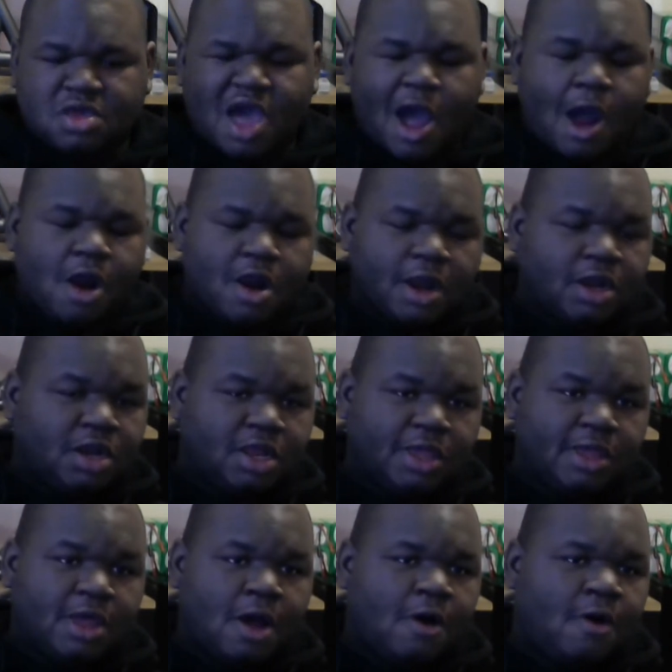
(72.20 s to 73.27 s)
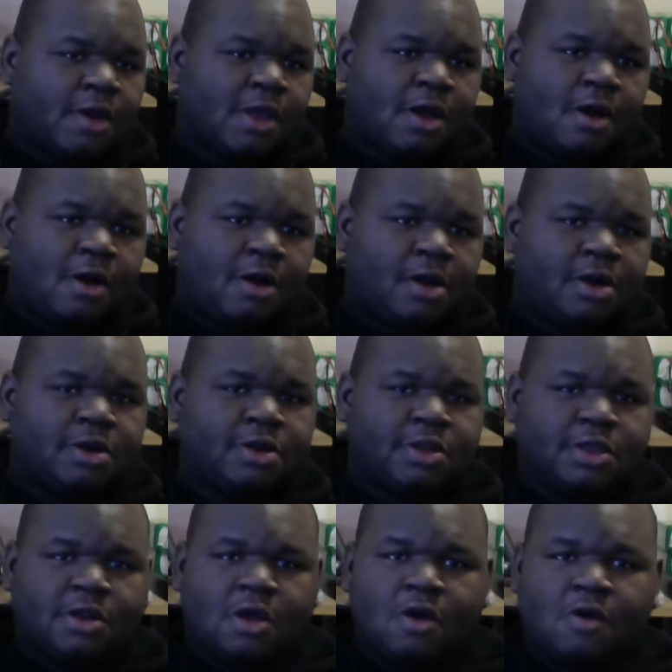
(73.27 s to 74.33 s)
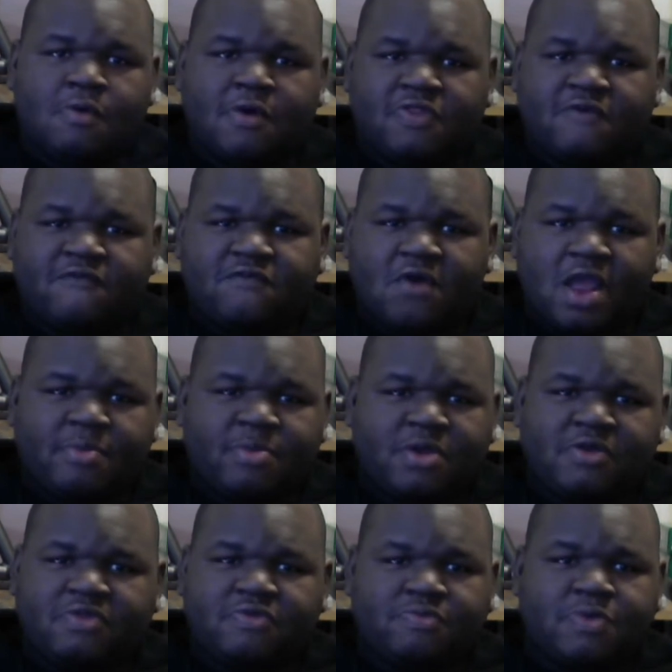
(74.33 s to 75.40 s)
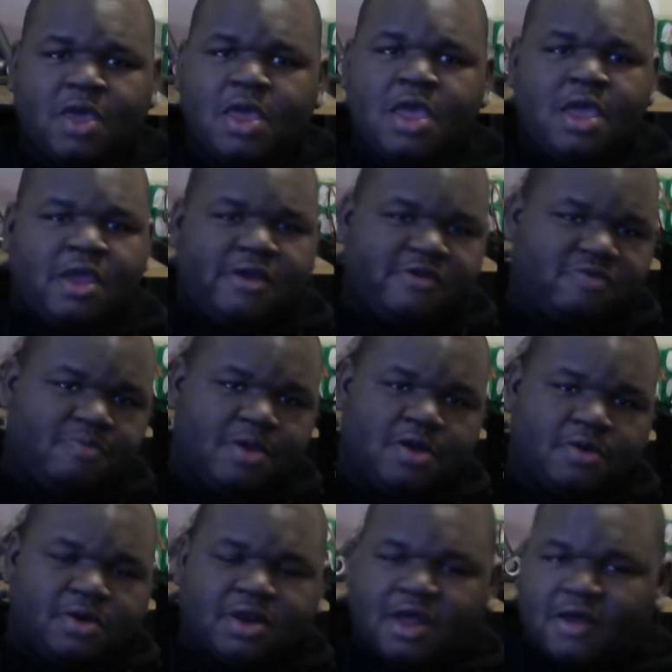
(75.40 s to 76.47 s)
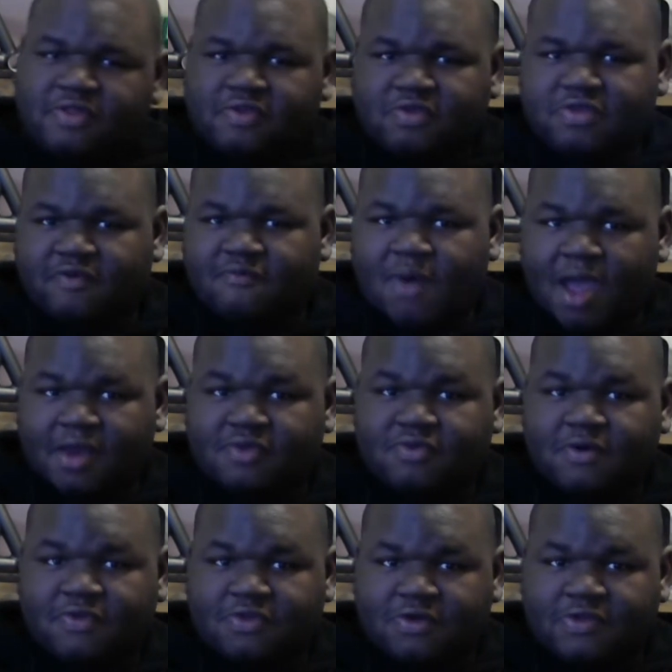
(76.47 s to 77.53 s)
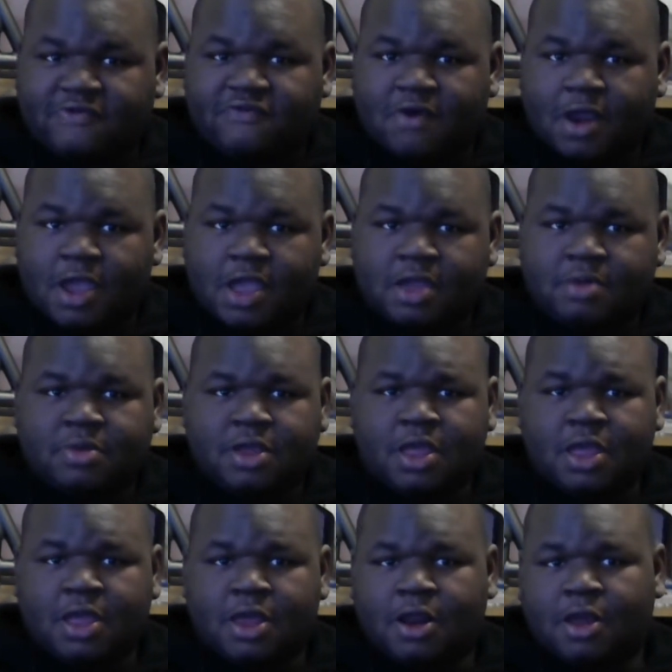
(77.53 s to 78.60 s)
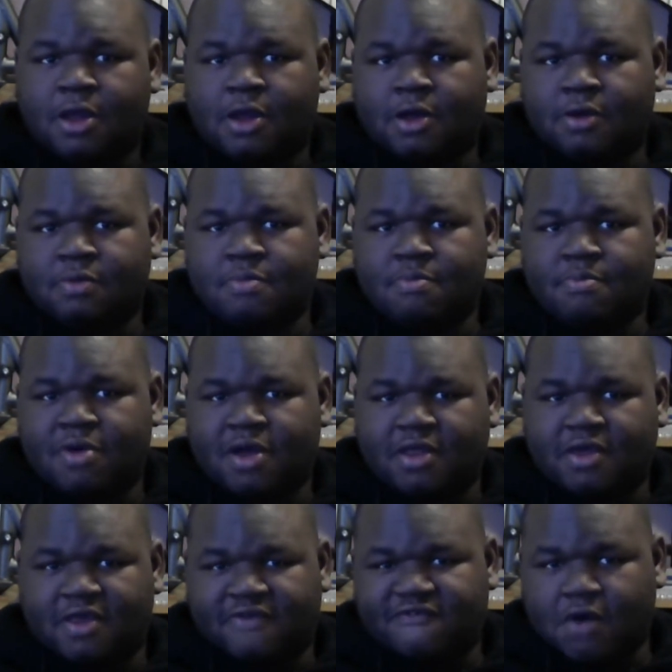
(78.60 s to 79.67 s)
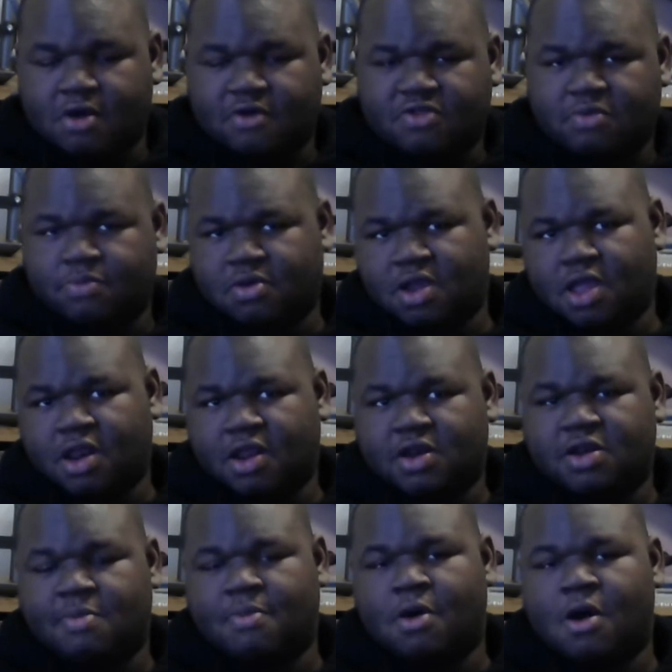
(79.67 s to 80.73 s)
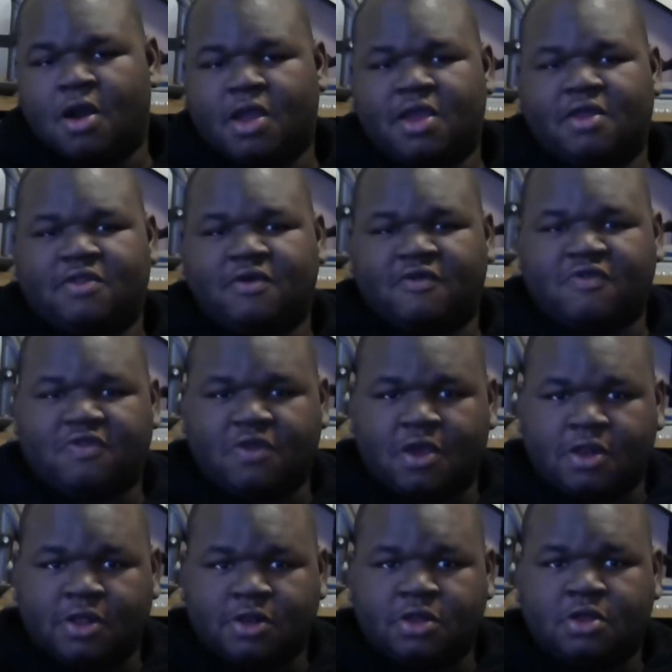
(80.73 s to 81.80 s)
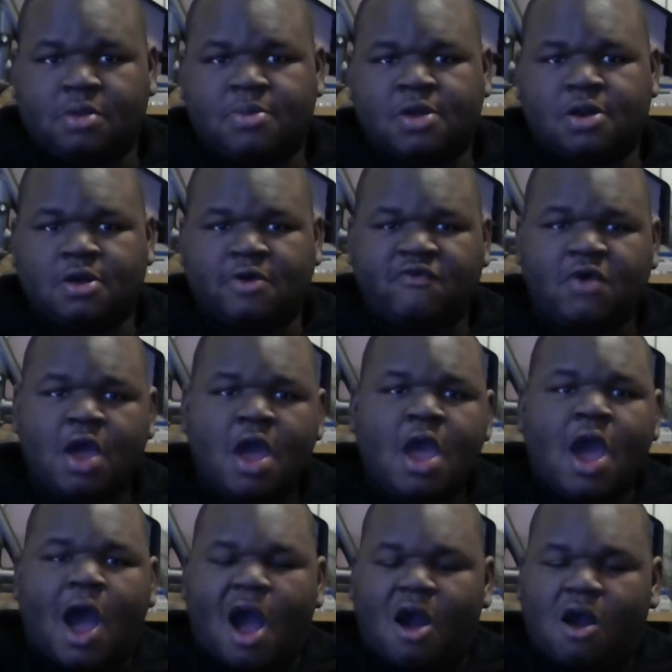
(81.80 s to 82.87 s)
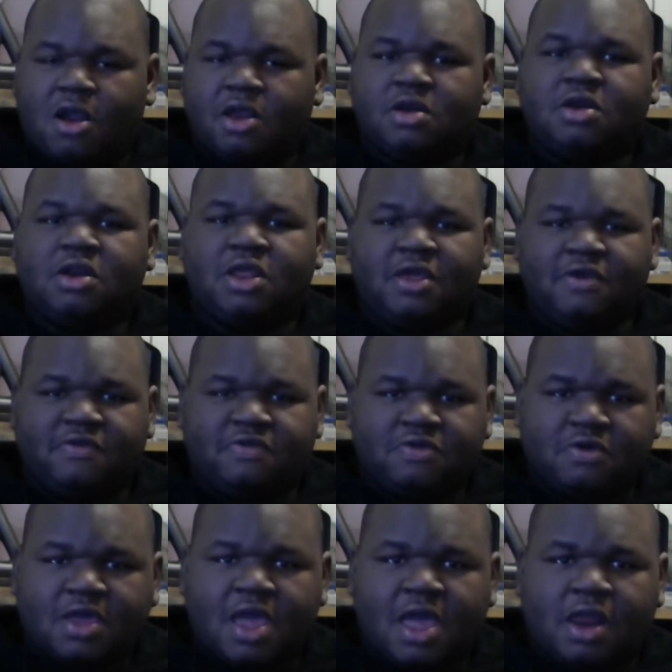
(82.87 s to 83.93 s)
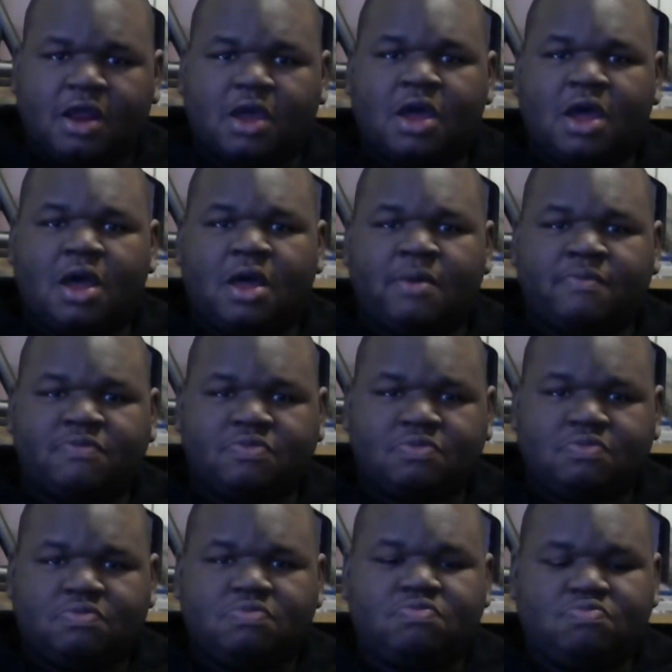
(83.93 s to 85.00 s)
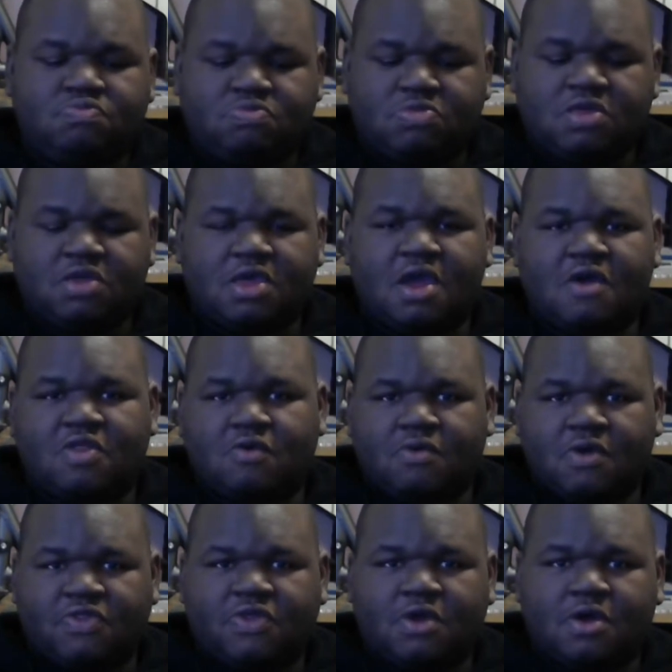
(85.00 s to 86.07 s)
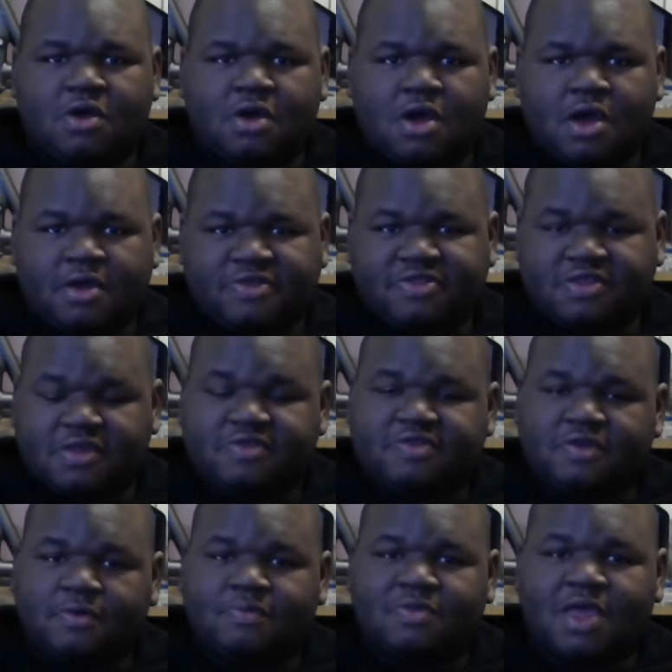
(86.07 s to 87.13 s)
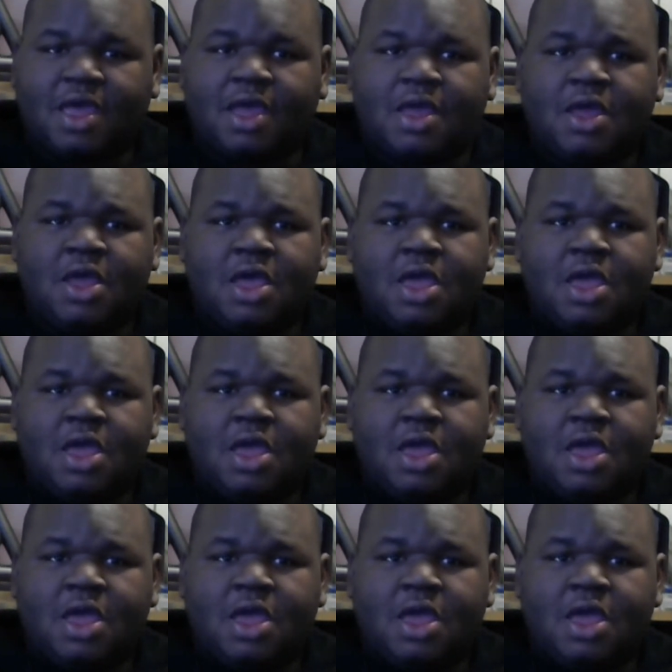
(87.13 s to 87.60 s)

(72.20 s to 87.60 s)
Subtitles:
R&D going on, with the frame. He's built dozens of bikes with this frame, and but as far as bringing it to market, there's still a little bit of R&D to kind of come together with a system that